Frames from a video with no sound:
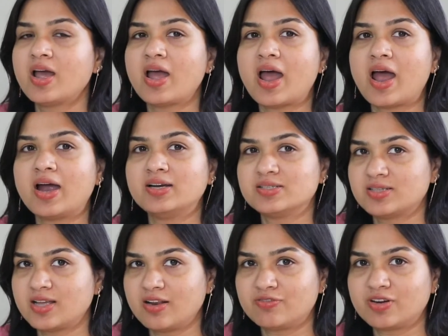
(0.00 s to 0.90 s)
and
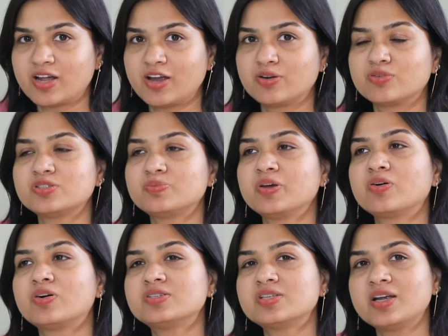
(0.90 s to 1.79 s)
self-diagnose,
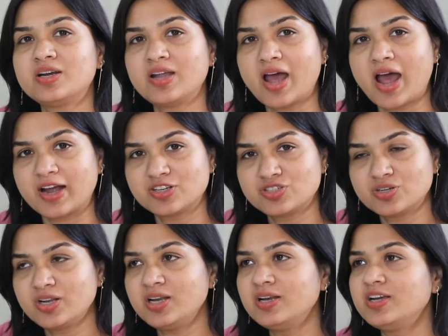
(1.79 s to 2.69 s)
because it
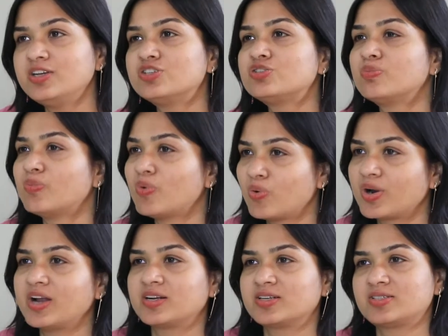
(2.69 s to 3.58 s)
actually leads to
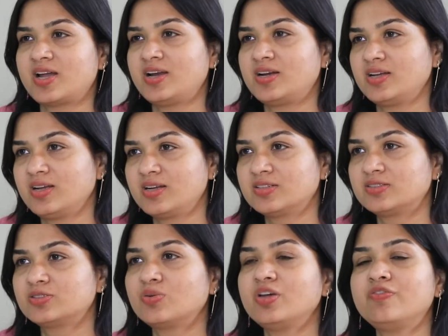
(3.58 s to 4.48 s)
more anxiety.
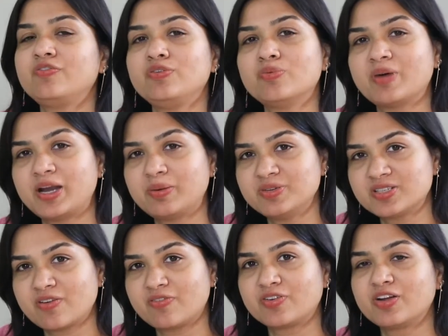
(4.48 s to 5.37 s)
So if you might be
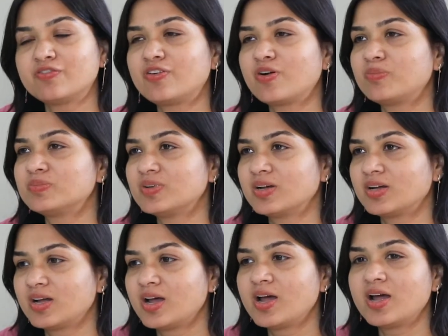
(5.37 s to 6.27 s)
suffering from
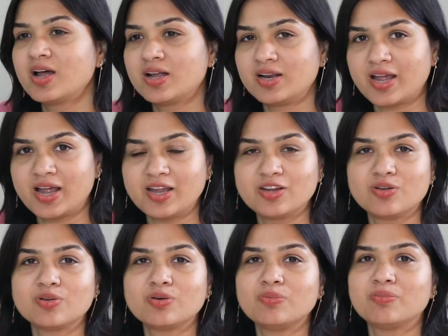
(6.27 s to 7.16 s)

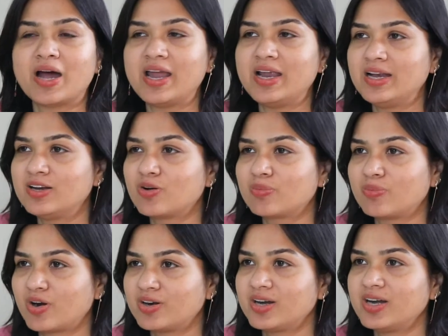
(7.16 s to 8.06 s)
mild or
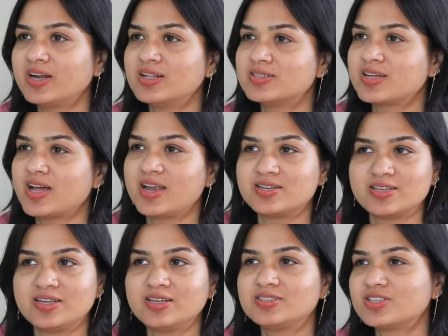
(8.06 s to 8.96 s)
moderate
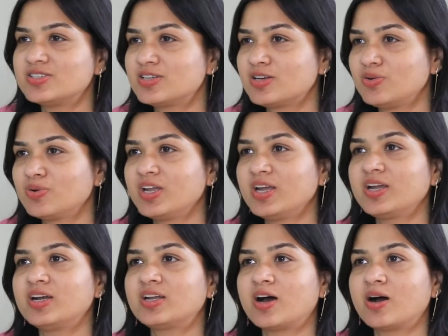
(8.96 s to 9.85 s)
anxiety, just looking
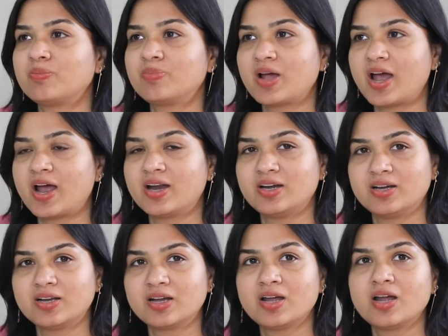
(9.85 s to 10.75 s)
it up
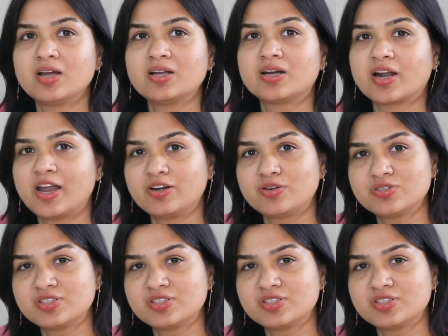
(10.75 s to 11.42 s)
and trying to